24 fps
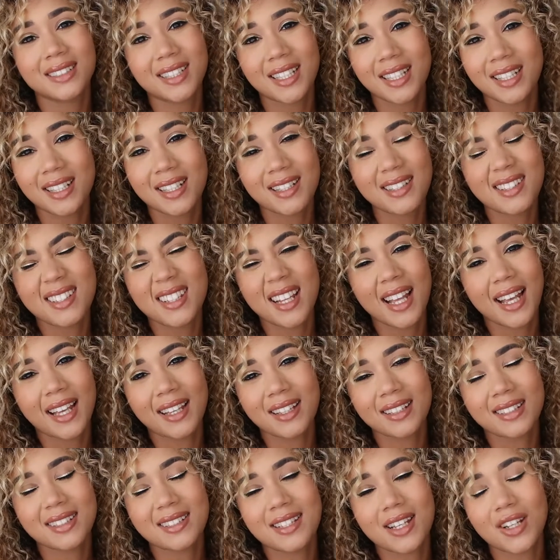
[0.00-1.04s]
then it's
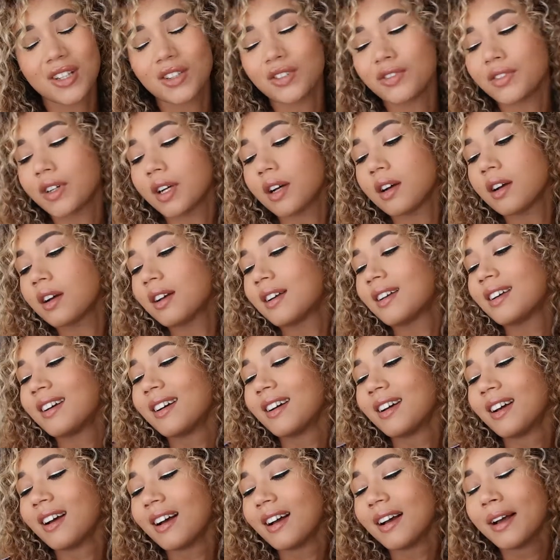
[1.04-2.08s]
like it's
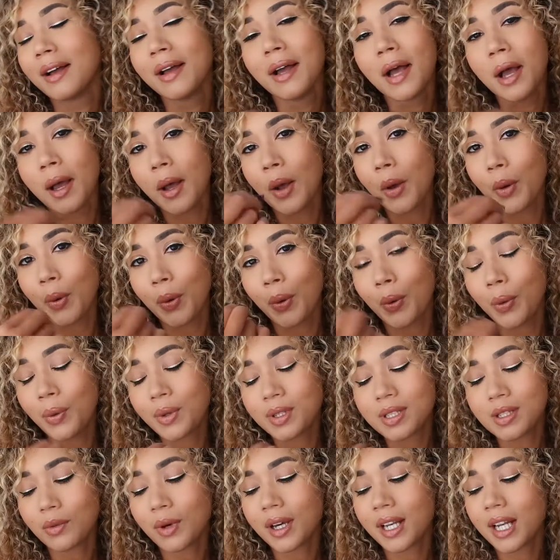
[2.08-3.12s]
over.
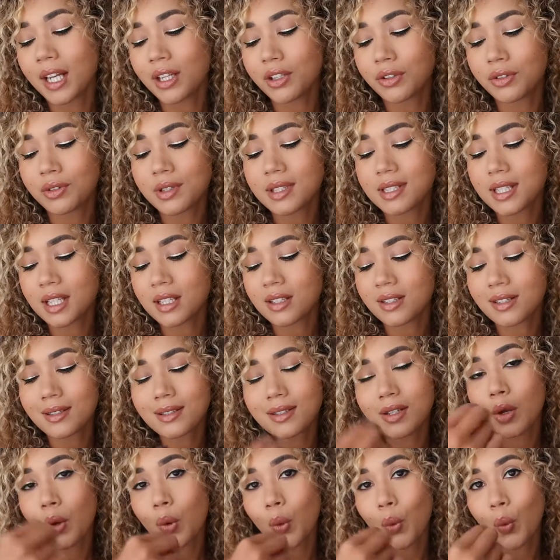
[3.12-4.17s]
So what I do is I
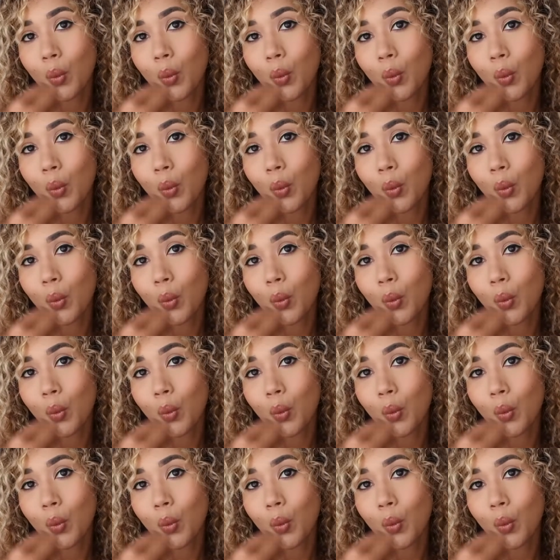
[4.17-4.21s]
just